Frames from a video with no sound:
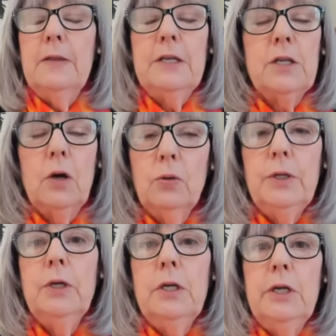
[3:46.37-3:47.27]
That's
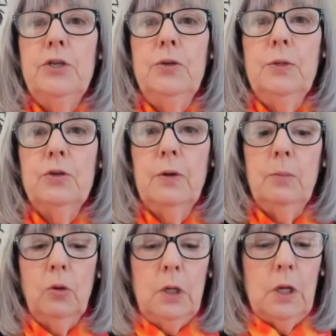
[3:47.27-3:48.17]
only going to get you in
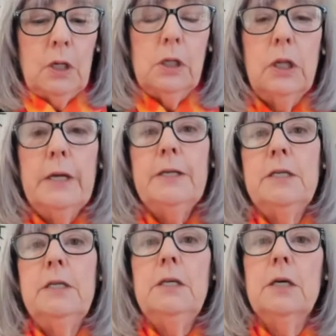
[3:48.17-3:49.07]
trouble. Clients
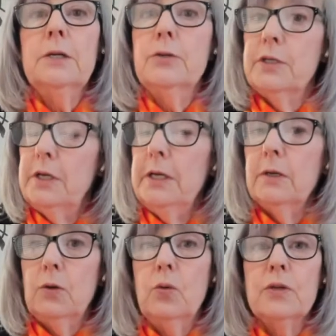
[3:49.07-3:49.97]
need to understand,
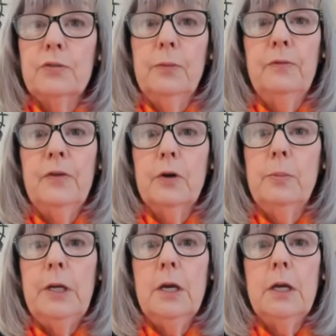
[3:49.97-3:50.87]
of course, from the very
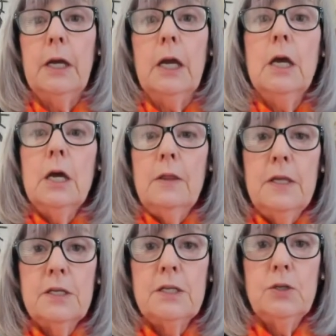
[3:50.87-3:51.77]
beginning,
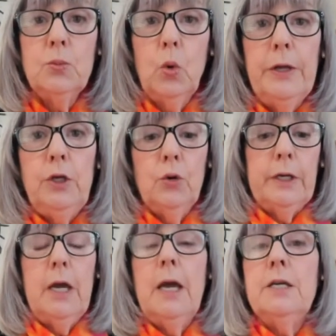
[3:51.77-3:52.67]
this is what your
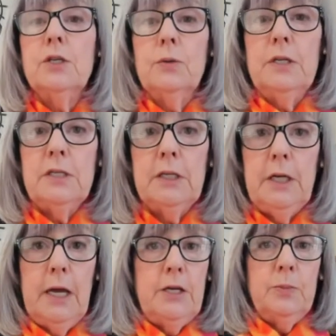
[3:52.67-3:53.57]
case or this
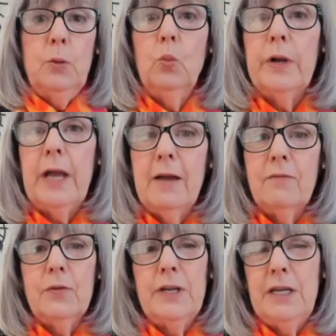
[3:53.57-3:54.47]
engagement,
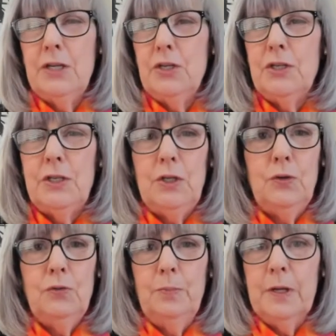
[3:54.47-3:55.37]
whatever it is
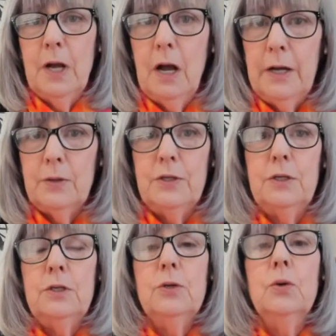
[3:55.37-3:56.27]
you've been hired to
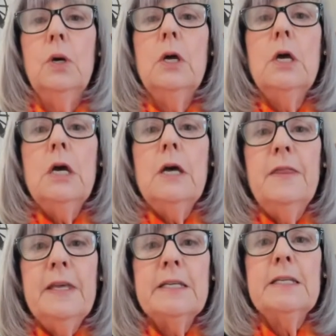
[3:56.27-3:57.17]
do,
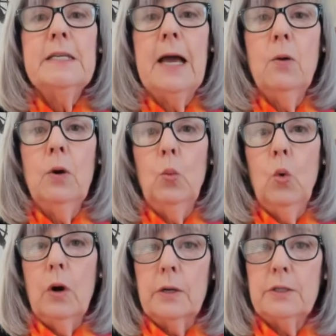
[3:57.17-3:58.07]
this is how it
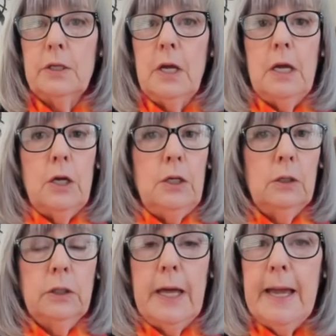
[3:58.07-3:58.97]
works.
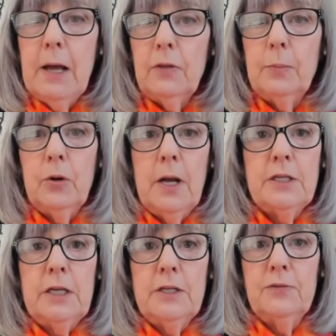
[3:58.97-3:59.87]
You lay out the
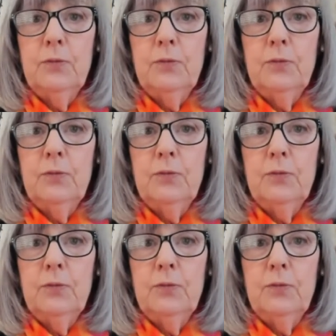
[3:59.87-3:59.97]
process